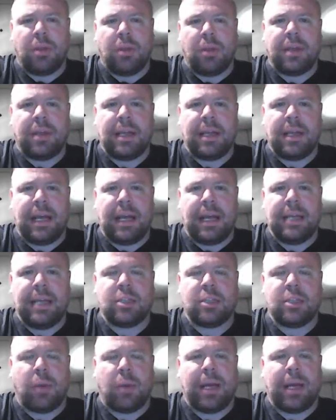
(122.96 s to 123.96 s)
one thing that
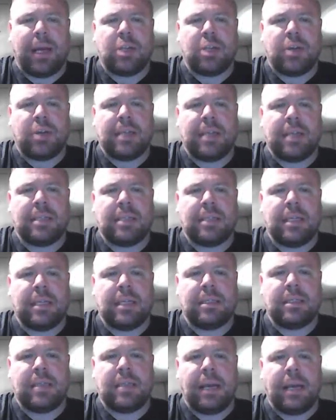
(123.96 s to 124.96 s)
is quite interesting
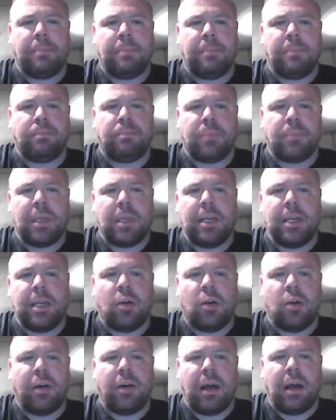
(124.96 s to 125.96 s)
is, you
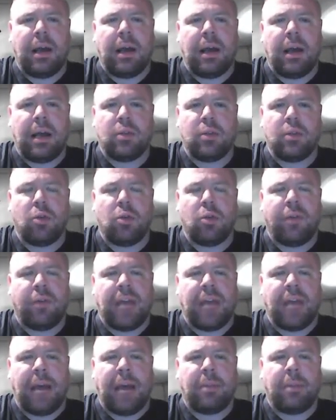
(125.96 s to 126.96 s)
know, I don't know if
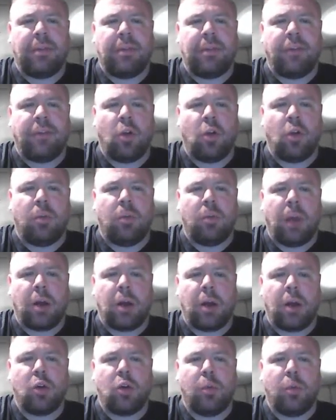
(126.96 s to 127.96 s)
you happen to follow
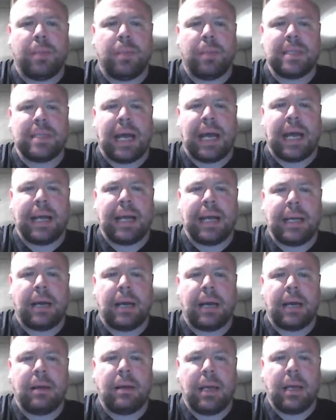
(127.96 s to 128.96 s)
Marco
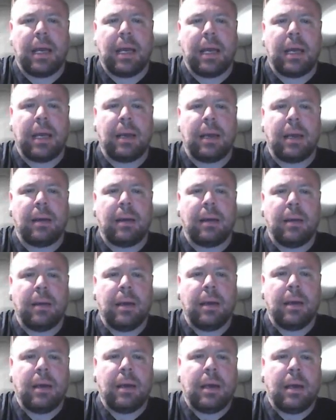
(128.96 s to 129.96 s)
Batanga,
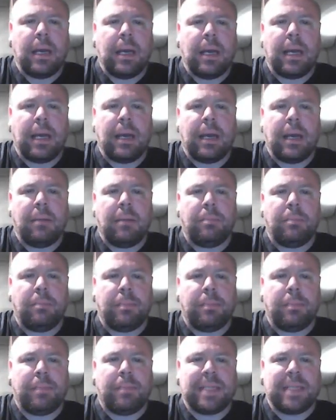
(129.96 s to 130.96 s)

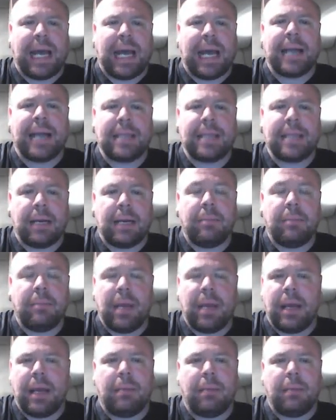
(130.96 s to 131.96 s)
Batagna.
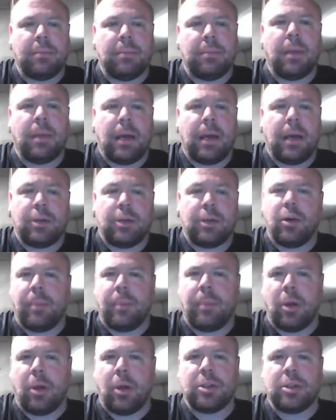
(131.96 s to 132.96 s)
I do
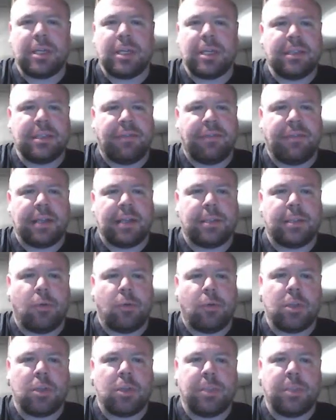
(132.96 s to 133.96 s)
apologize if that's the
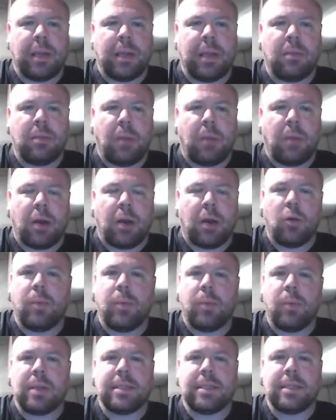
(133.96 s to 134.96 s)
wrong spelling, Marco,
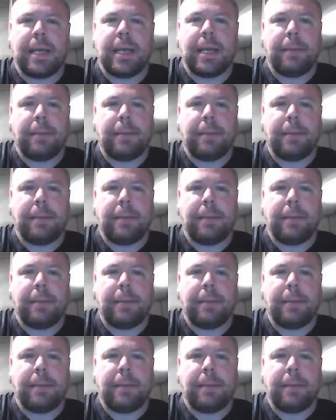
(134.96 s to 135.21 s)
but